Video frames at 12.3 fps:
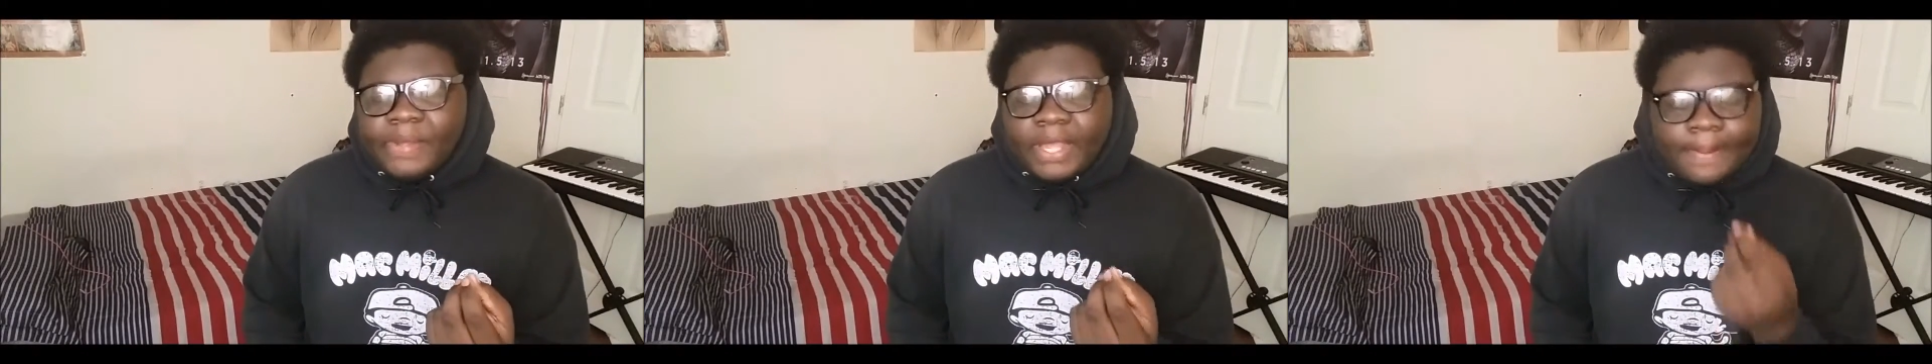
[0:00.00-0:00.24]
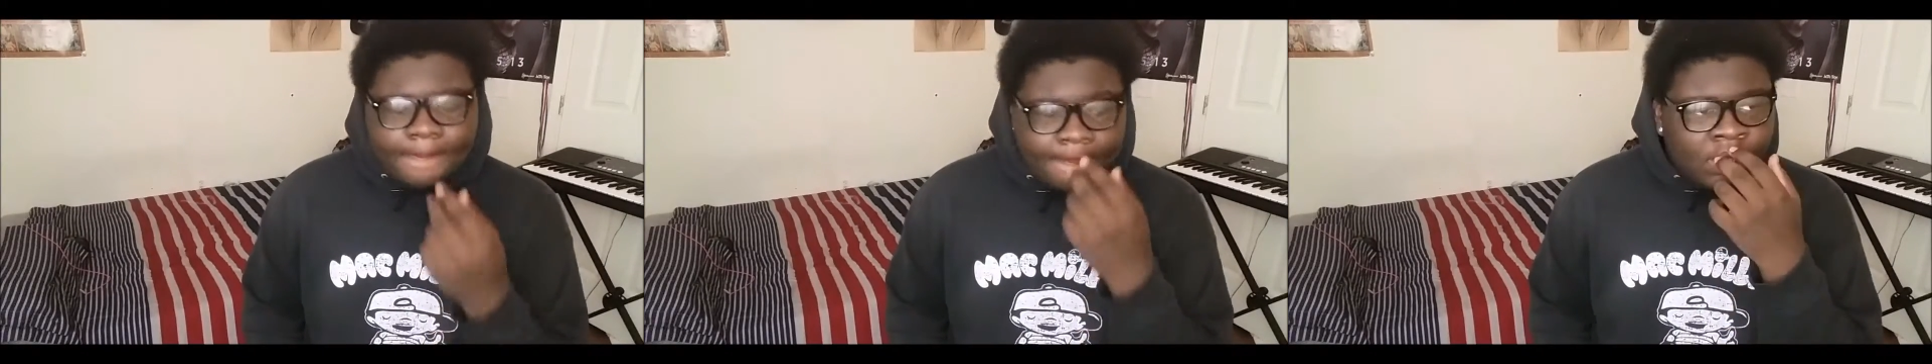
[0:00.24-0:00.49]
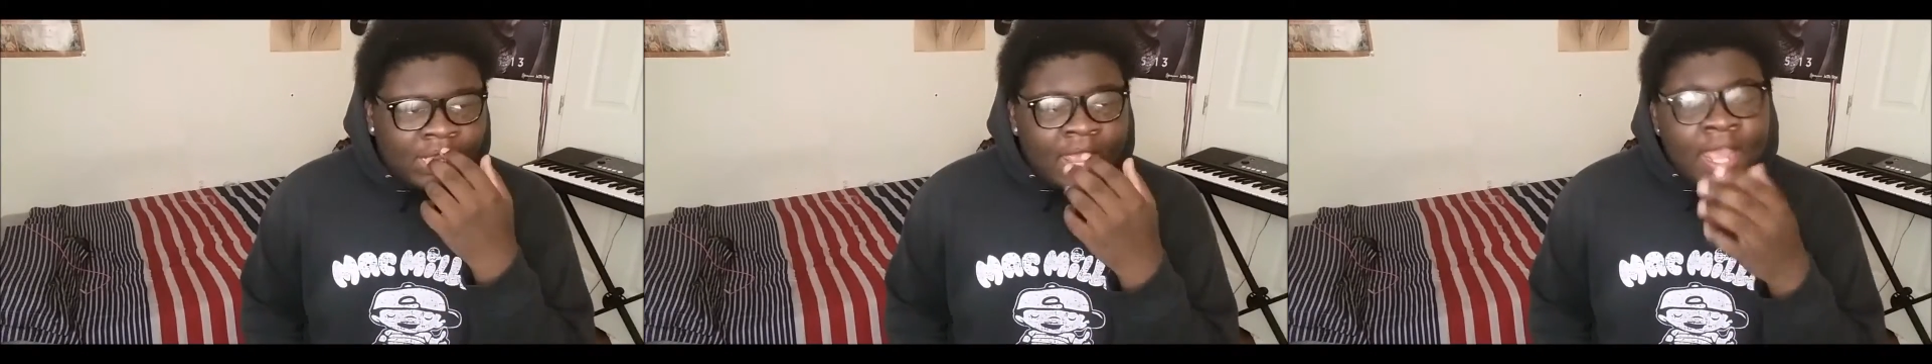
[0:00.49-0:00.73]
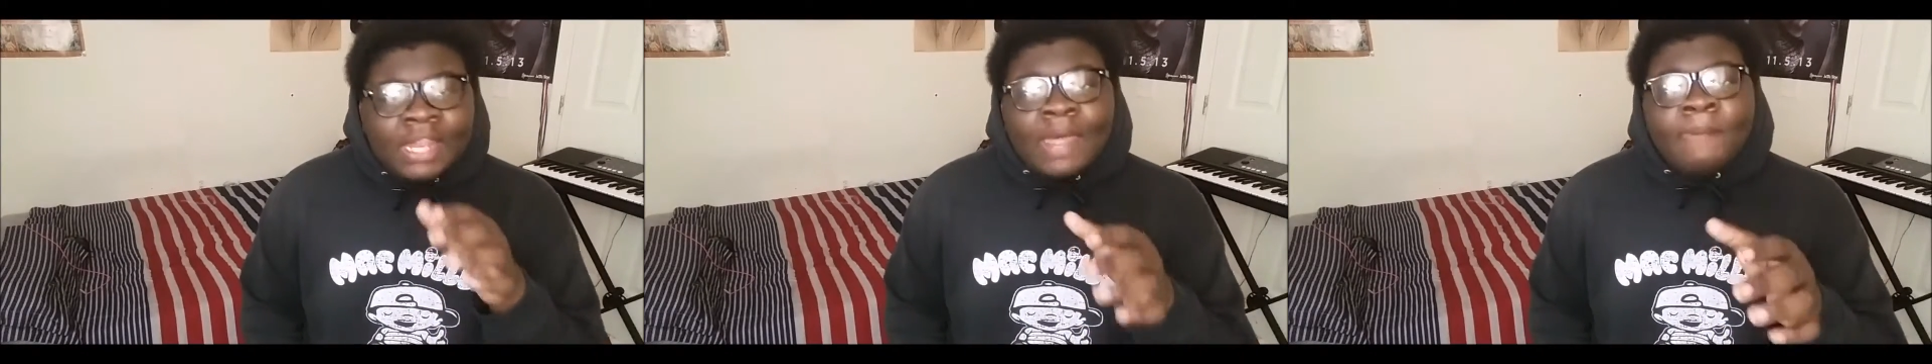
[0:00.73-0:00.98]
but
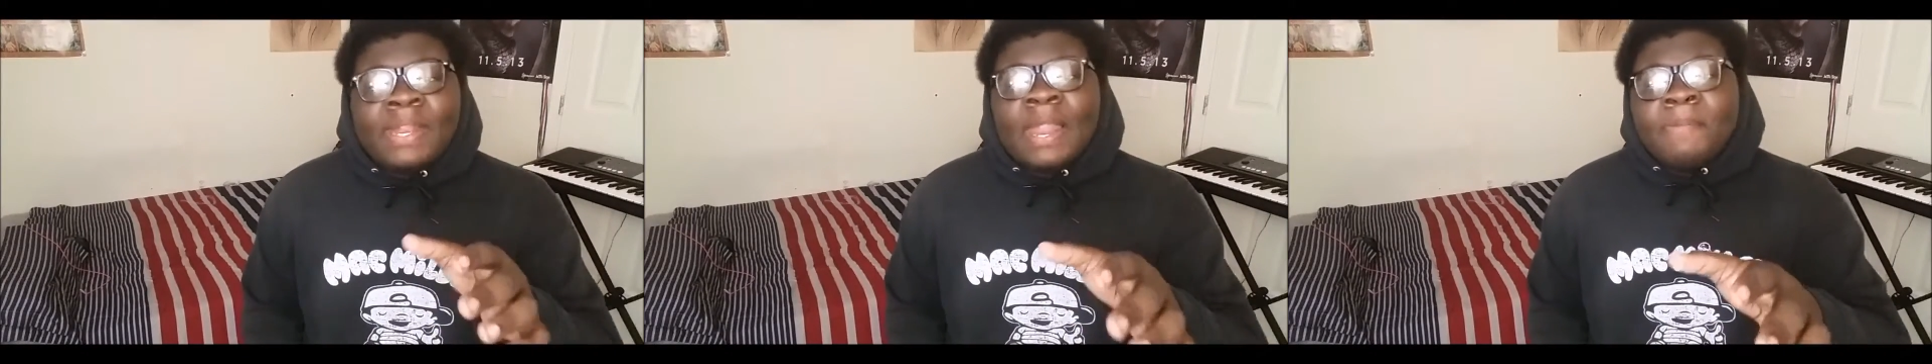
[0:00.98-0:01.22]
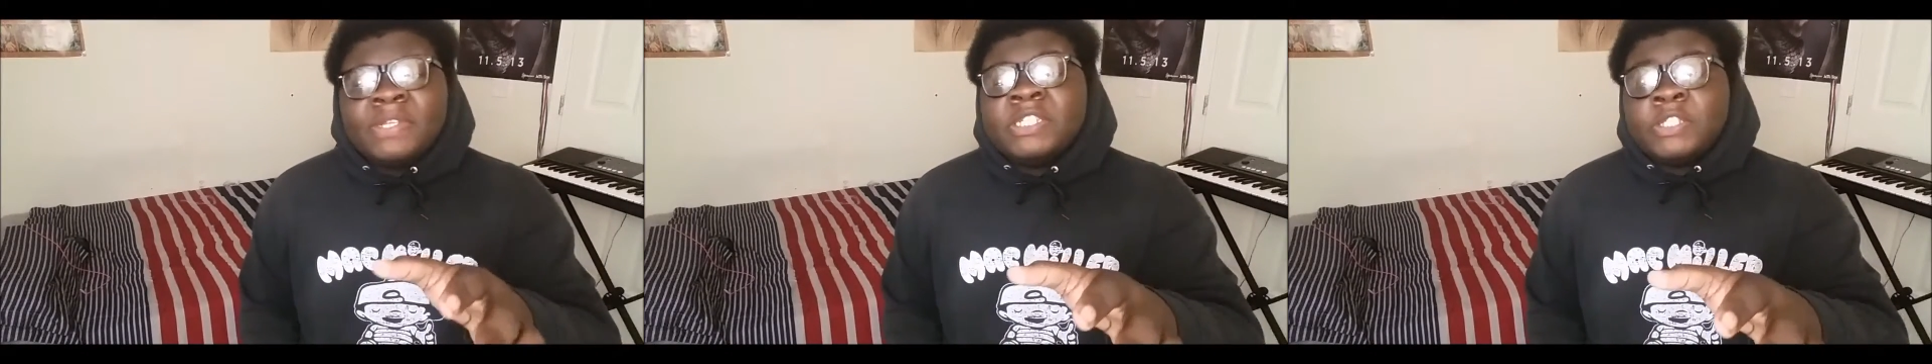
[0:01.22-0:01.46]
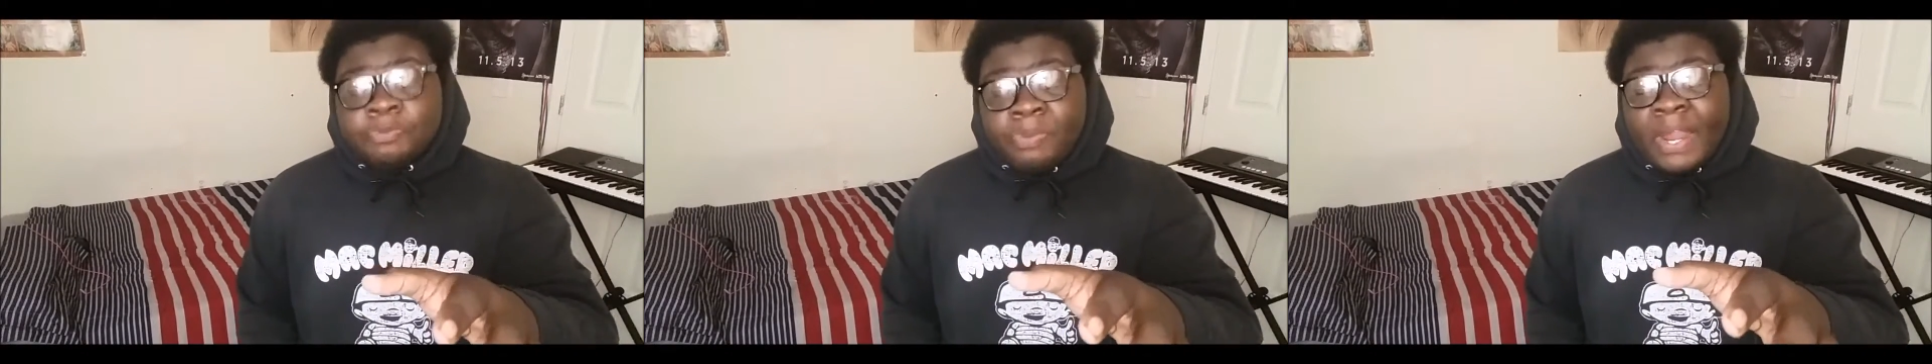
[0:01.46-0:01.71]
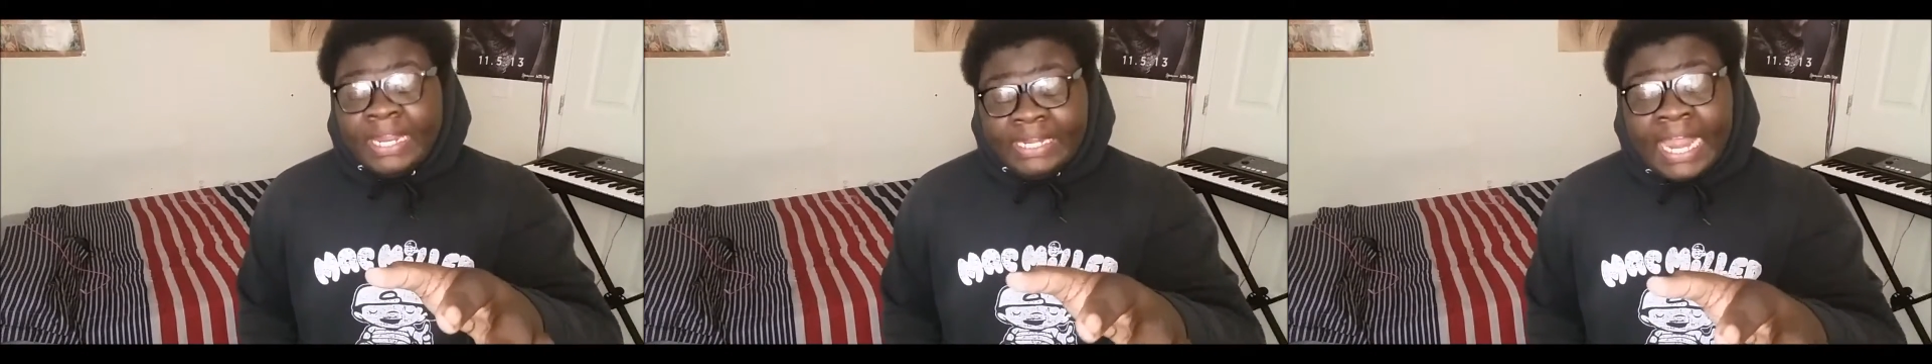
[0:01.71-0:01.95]
let me just
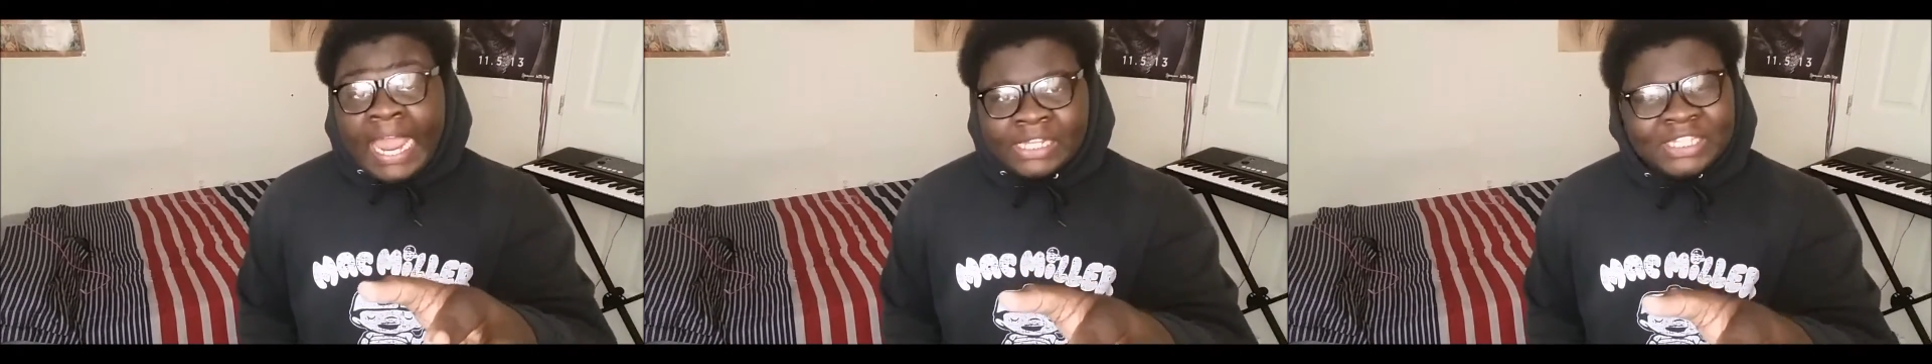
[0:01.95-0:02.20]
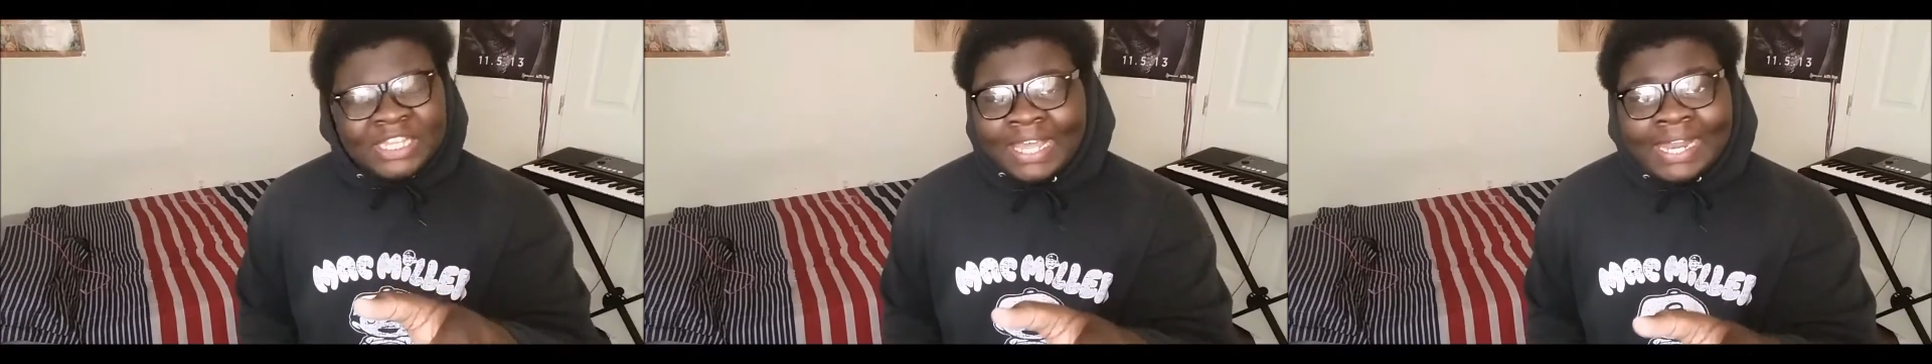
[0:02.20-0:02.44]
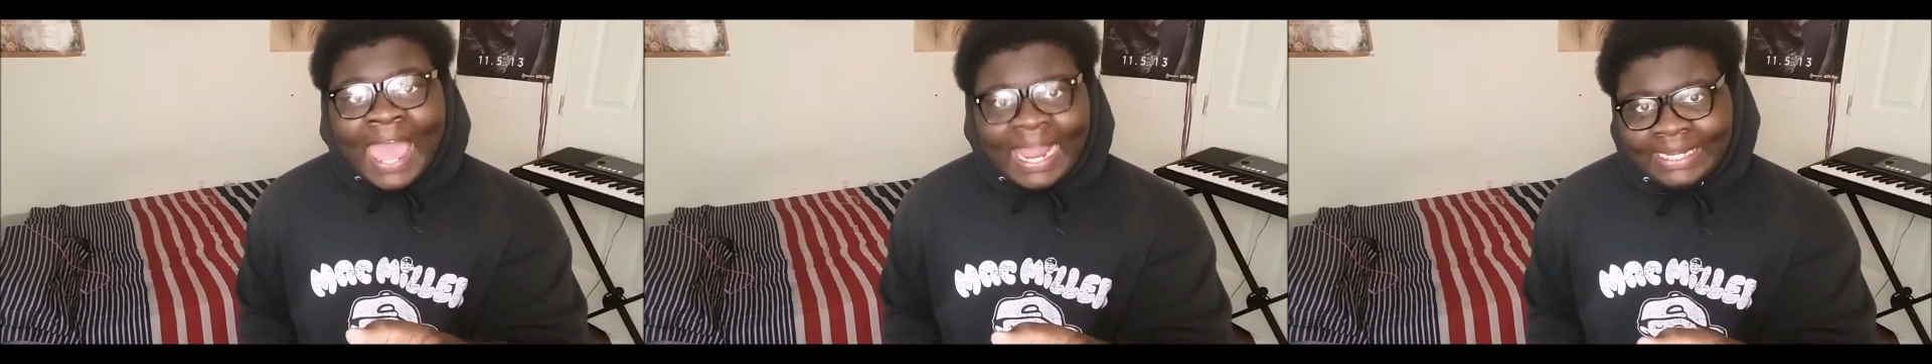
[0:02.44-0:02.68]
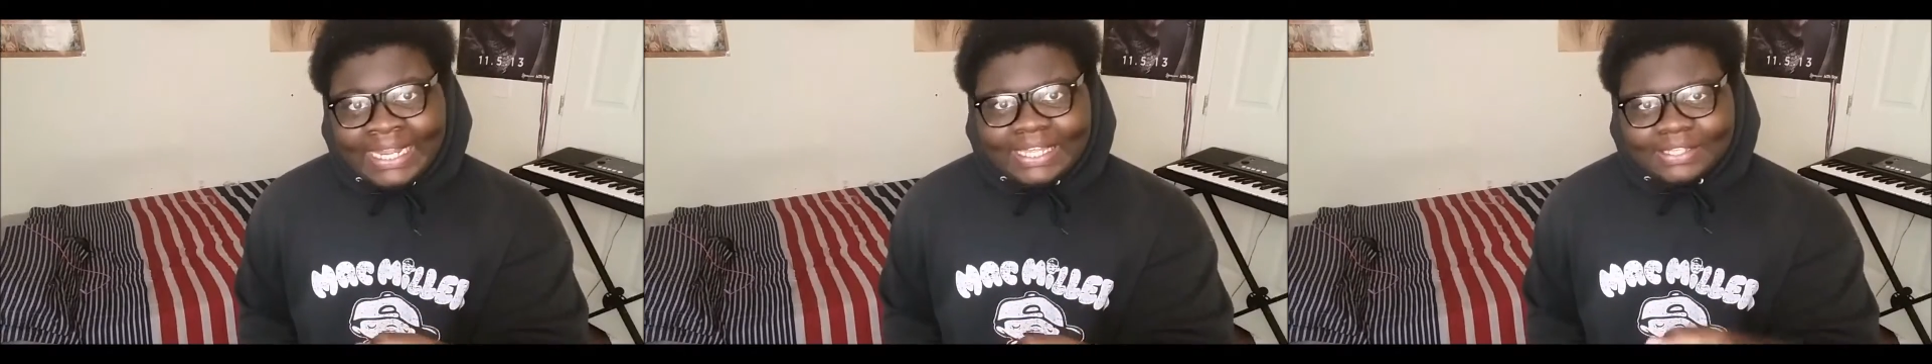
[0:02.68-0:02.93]
break it down to you
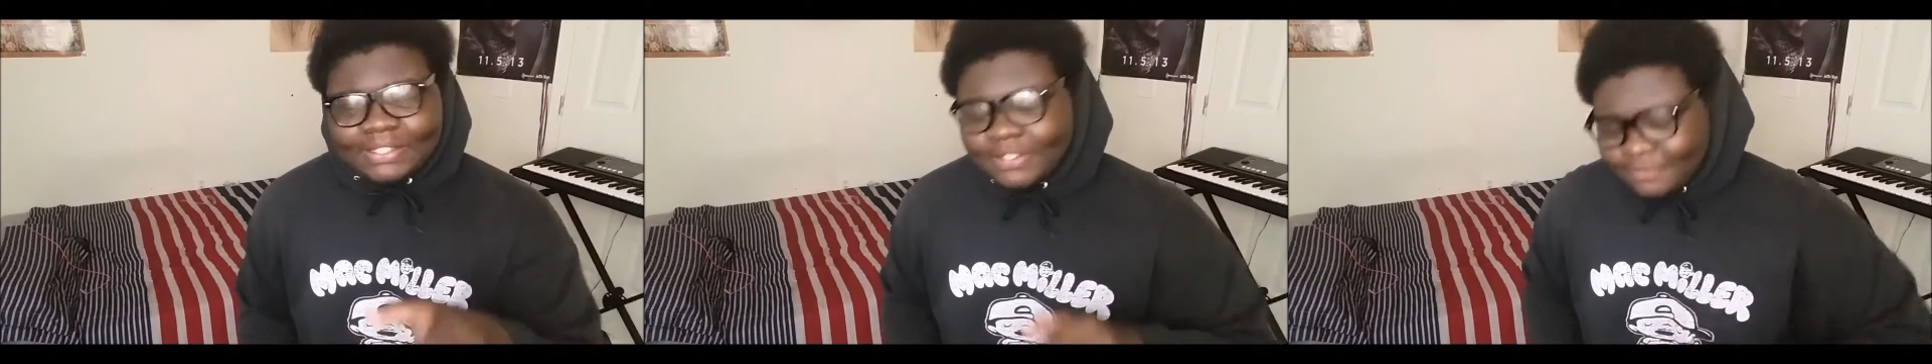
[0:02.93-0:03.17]
like this.